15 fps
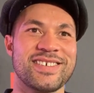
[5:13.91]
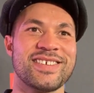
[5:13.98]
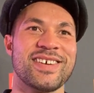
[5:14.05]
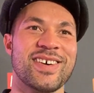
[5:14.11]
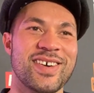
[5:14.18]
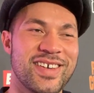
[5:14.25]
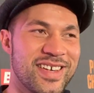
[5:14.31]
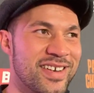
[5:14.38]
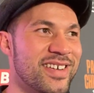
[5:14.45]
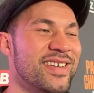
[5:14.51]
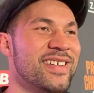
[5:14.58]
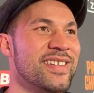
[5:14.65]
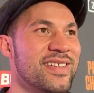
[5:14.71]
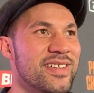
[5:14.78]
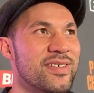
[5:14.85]
Tyson? Oh yeah.
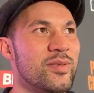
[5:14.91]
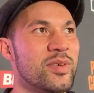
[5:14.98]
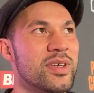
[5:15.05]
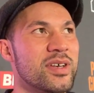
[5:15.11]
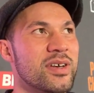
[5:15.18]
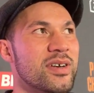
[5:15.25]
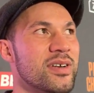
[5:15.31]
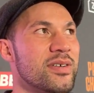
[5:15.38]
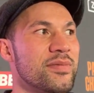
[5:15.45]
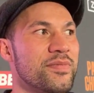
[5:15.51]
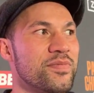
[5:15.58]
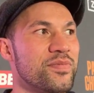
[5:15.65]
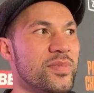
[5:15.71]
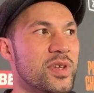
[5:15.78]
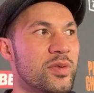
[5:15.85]
We
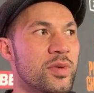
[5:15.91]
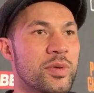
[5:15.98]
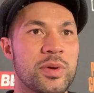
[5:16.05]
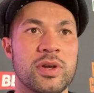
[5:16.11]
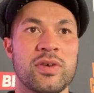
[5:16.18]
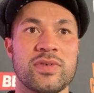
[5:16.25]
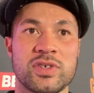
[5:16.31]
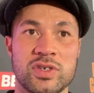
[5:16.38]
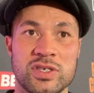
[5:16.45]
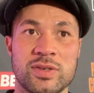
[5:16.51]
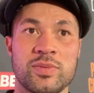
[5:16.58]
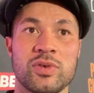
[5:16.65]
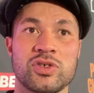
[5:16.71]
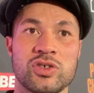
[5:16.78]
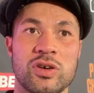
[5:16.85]
went over to
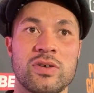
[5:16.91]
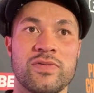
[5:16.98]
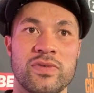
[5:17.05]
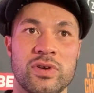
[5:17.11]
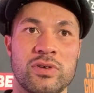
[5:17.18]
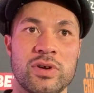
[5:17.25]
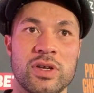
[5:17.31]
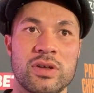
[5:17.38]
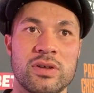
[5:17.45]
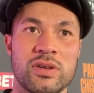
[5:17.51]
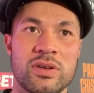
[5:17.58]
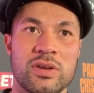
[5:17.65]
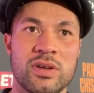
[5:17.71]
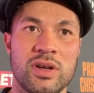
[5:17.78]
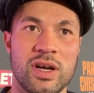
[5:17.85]
support John Fury
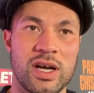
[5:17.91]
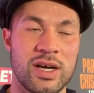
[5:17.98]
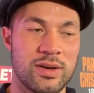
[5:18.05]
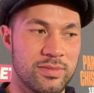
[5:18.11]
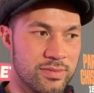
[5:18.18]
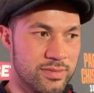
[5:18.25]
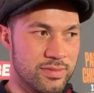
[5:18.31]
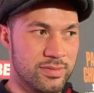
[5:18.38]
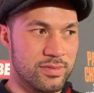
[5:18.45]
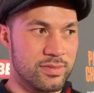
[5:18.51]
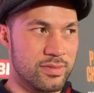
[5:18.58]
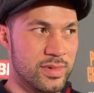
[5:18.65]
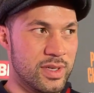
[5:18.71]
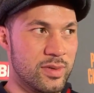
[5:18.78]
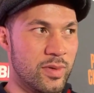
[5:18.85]

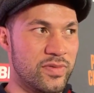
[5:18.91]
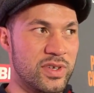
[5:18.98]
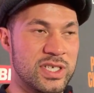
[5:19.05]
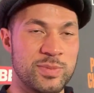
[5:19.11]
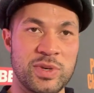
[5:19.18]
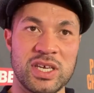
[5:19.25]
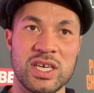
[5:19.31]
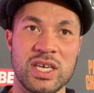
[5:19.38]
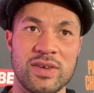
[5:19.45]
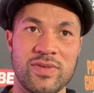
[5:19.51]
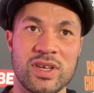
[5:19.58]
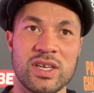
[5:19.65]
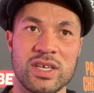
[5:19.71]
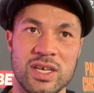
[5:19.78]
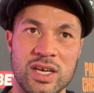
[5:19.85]
with the speaking
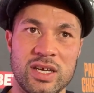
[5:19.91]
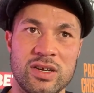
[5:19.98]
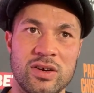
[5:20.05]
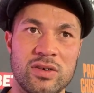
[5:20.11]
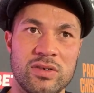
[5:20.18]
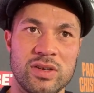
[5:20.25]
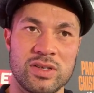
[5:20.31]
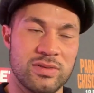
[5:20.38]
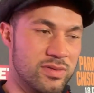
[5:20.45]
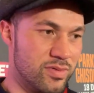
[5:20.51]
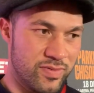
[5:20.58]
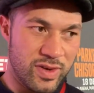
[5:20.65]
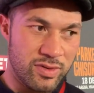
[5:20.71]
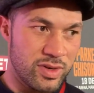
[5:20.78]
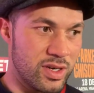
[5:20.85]
event that he had on.
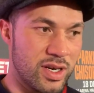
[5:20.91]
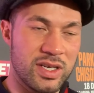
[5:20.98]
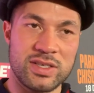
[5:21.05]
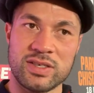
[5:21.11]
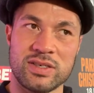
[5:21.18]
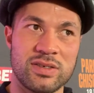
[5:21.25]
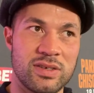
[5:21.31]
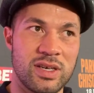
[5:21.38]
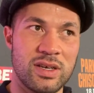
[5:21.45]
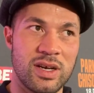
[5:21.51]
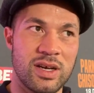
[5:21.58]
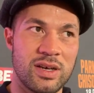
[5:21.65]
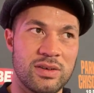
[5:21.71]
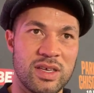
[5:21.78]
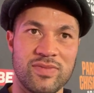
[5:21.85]
Very nice
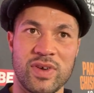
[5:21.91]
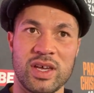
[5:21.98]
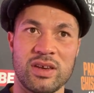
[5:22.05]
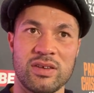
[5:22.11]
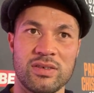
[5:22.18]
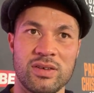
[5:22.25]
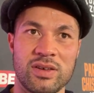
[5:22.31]
event.